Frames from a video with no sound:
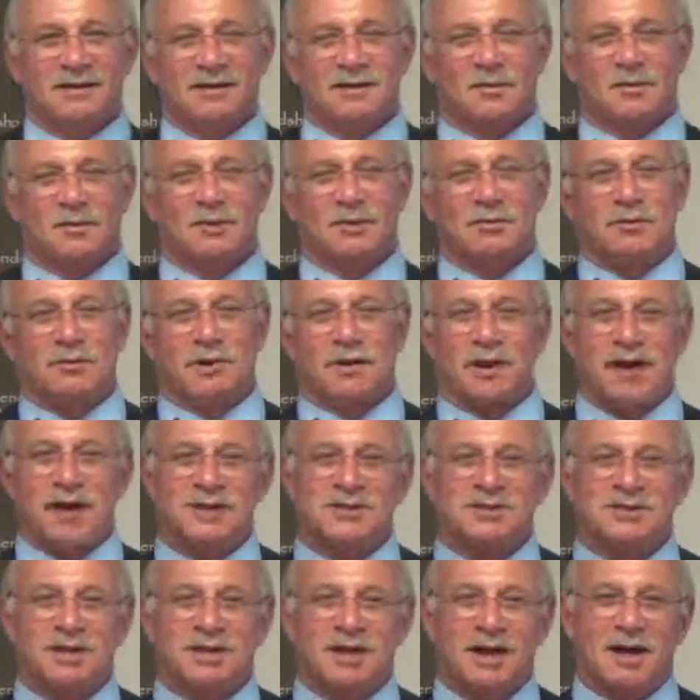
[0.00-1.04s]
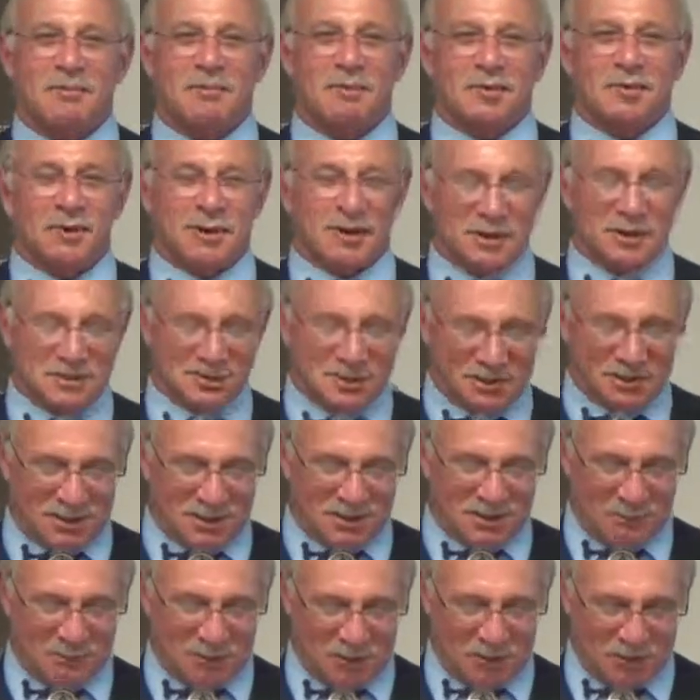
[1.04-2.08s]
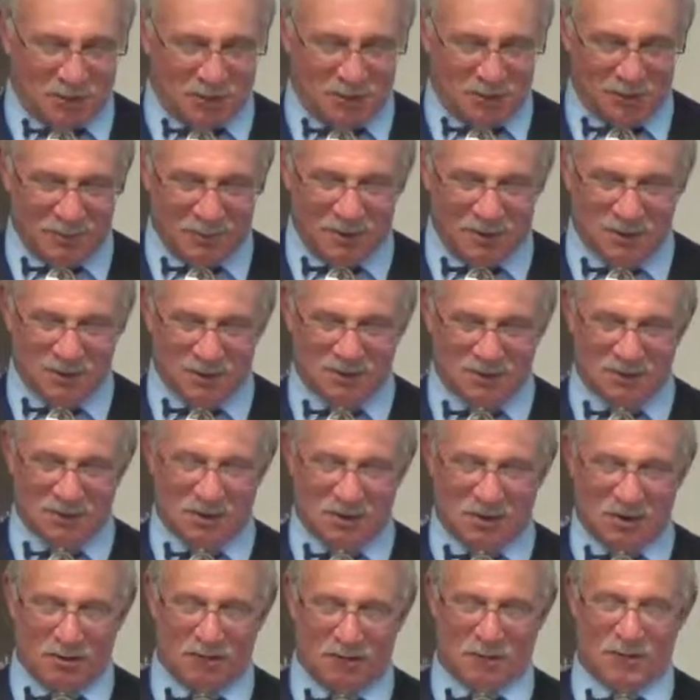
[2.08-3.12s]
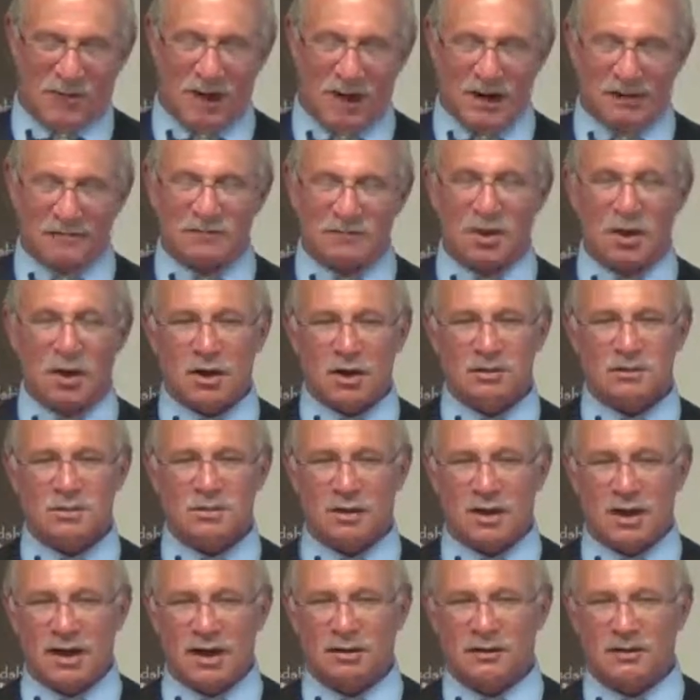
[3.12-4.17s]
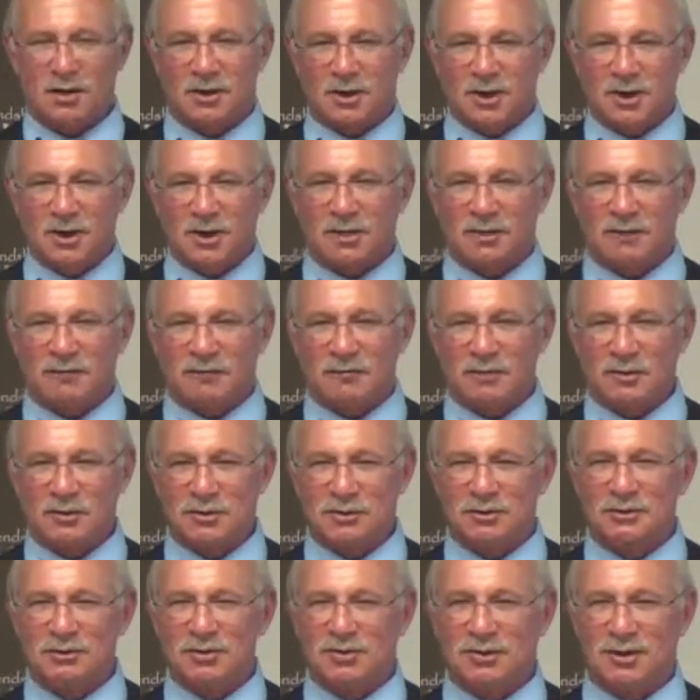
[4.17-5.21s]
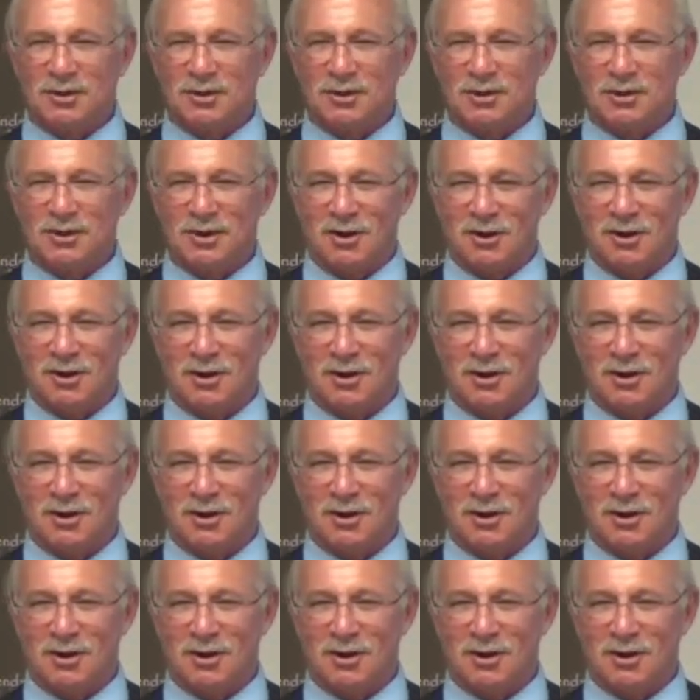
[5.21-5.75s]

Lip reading: we realized a couple things at that point because all 5 dogs were out there eating their food and calling out.